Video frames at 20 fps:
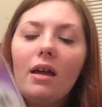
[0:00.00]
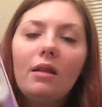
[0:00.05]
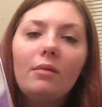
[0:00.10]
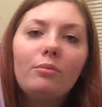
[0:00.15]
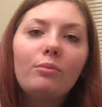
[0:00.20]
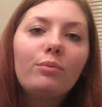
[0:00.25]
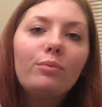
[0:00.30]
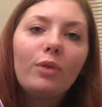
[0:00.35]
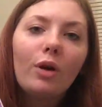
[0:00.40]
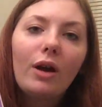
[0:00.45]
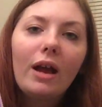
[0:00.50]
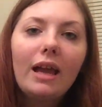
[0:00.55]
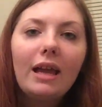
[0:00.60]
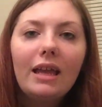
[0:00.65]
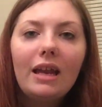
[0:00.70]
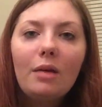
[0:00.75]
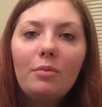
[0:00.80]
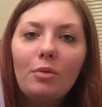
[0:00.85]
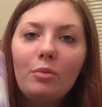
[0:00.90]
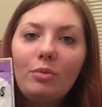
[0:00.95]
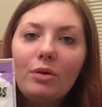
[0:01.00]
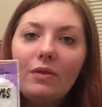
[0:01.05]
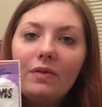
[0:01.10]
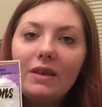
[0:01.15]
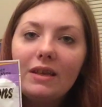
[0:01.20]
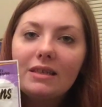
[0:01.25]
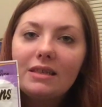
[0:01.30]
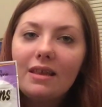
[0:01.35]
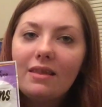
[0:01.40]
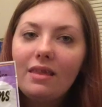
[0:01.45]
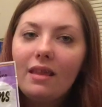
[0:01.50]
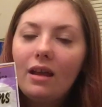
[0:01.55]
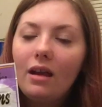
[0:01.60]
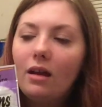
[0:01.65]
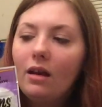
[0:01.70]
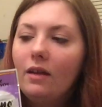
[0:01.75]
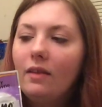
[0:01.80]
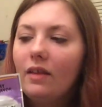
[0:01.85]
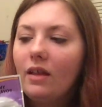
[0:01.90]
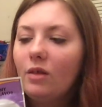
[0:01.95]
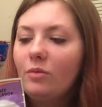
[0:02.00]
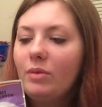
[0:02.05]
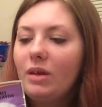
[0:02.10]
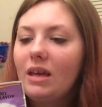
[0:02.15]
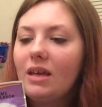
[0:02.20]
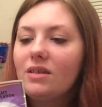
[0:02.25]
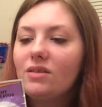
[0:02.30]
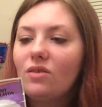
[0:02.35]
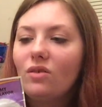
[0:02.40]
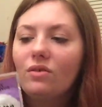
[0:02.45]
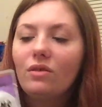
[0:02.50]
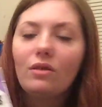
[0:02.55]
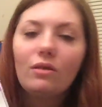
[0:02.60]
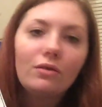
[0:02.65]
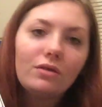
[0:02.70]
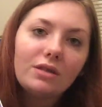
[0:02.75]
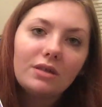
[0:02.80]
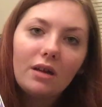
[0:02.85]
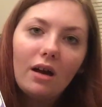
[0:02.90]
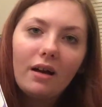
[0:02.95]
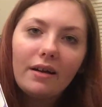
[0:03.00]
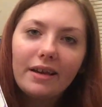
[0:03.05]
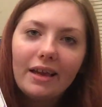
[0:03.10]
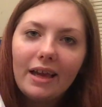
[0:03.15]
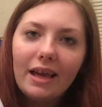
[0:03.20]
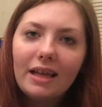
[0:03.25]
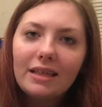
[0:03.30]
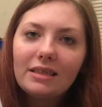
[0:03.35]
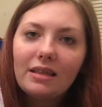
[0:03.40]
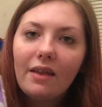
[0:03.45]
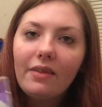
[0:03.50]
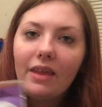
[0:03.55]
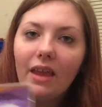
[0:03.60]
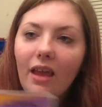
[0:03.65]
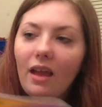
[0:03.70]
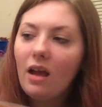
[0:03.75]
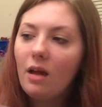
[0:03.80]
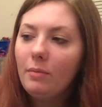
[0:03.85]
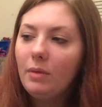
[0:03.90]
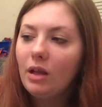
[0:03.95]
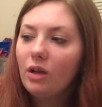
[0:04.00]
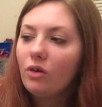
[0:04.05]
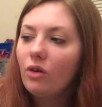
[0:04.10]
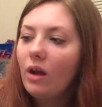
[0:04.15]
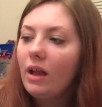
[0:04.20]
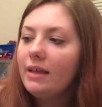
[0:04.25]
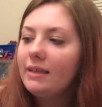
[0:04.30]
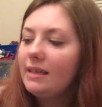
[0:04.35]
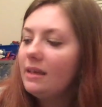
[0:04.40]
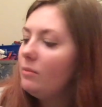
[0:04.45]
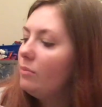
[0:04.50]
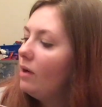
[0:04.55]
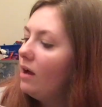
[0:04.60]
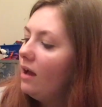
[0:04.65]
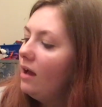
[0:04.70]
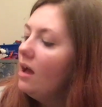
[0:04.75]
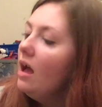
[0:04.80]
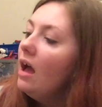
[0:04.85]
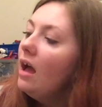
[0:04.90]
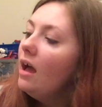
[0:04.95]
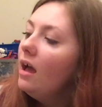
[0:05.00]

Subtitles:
and put these in there, and that'll be his own little stocking. It's nothing, I mean, crazy, but